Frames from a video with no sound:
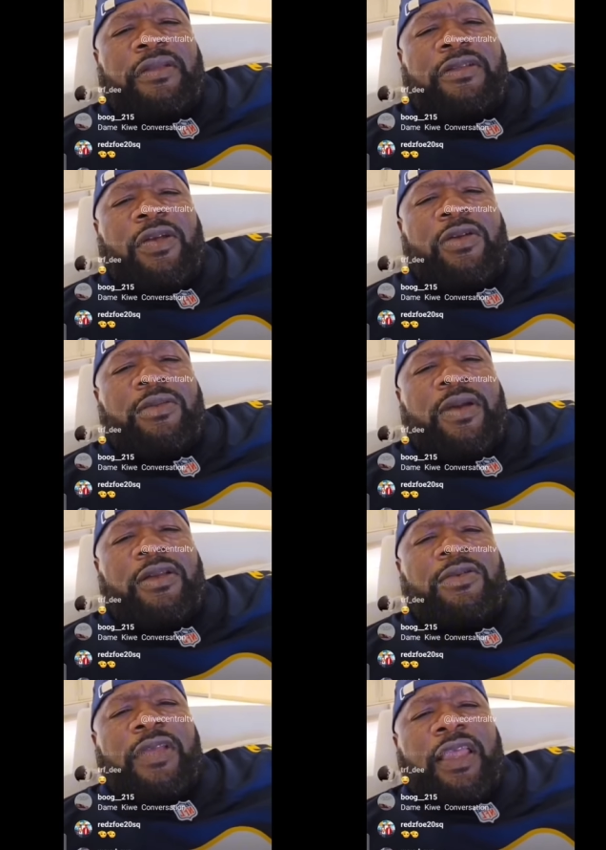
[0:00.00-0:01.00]
talking about
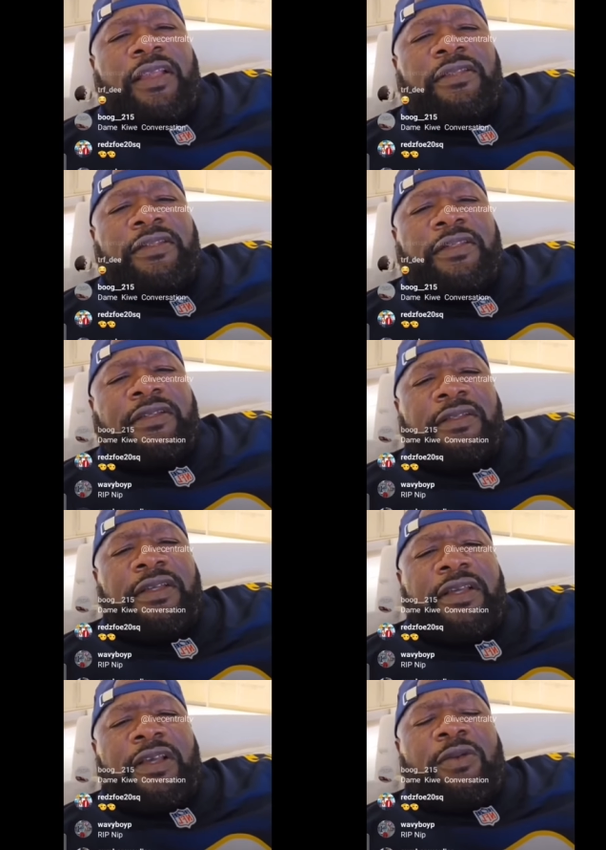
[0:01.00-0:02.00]
no game shit.
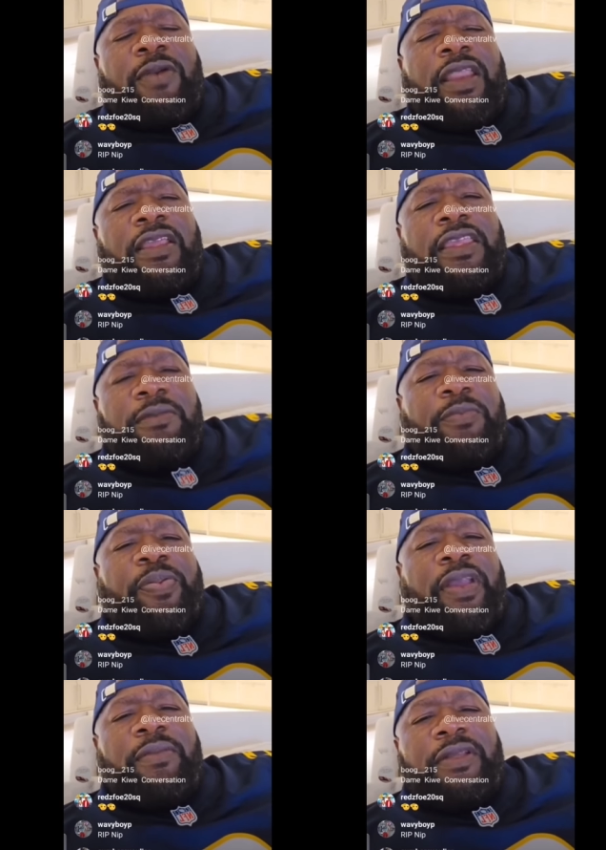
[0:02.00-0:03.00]
Why they keep
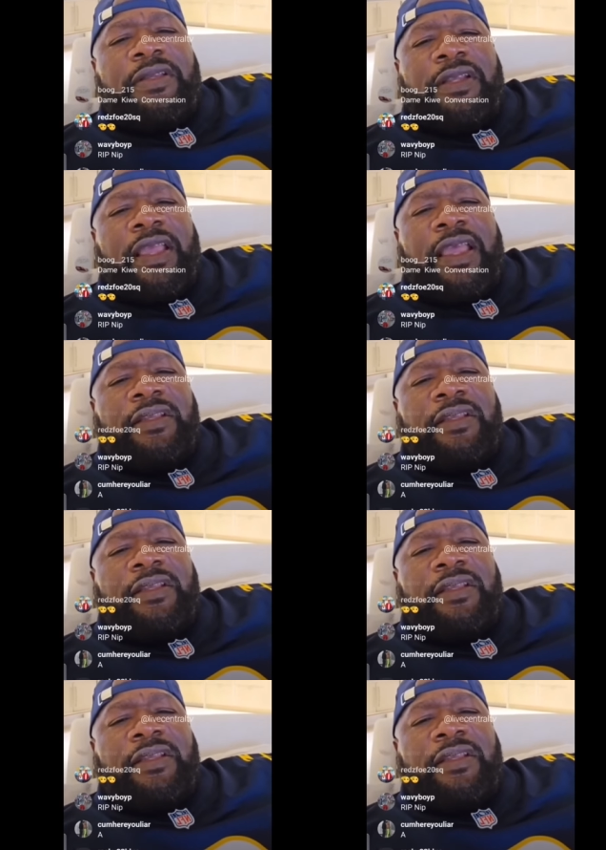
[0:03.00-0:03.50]
comparing me to the game